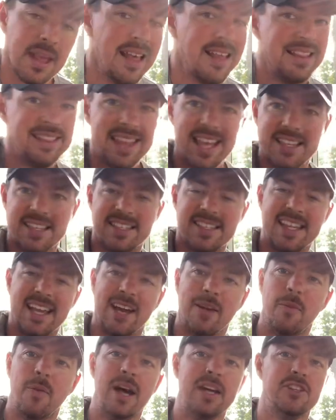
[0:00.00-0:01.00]
That's the
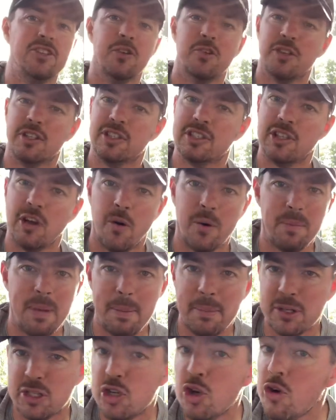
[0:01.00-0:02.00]
second way, so it's totally
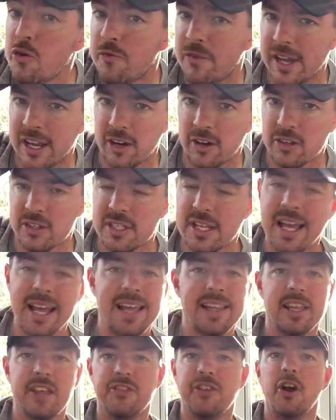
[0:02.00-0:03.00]
maybe 2 fingers.
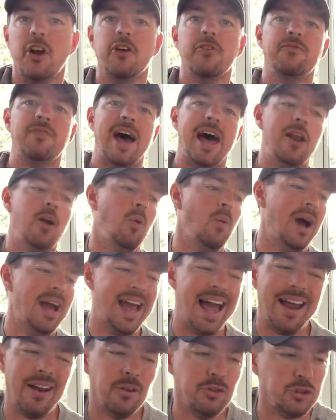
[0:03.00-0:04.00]
The third and final
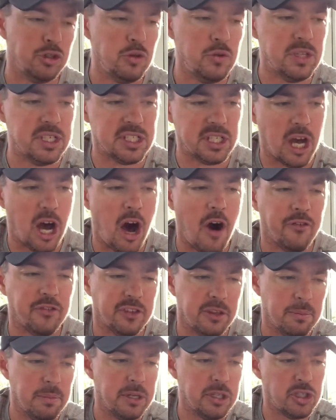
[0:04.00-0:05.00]
way, I don't do this
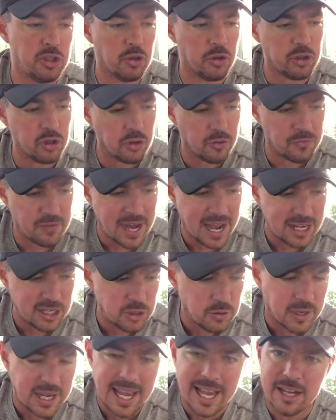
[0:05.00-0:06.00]
often, but you'll find
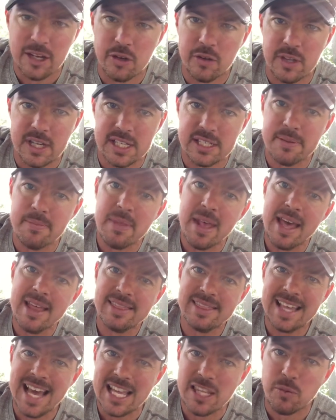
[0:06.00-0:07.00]
you can do this.
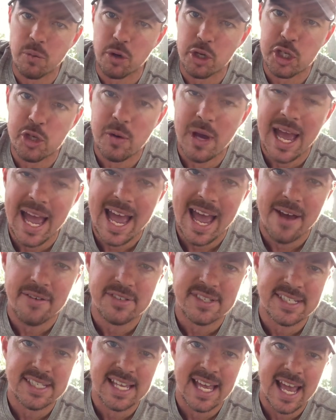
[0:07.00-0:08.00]
That's where you have,
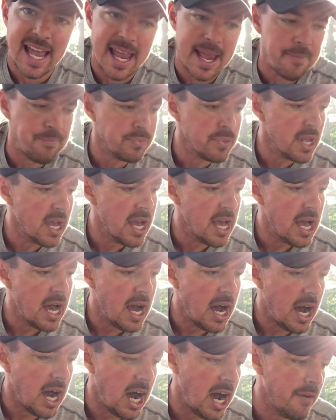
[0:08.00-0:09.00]
say,
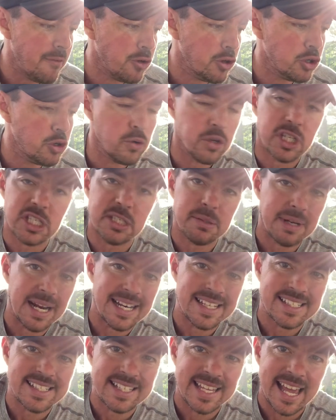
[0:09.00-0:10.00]
if you're doing some kind
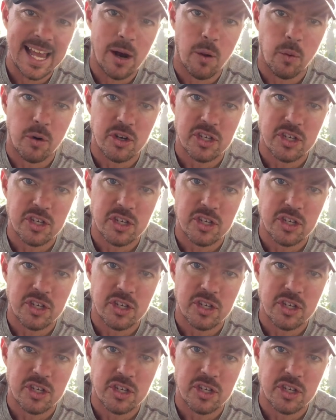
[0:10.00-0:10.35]
of scale or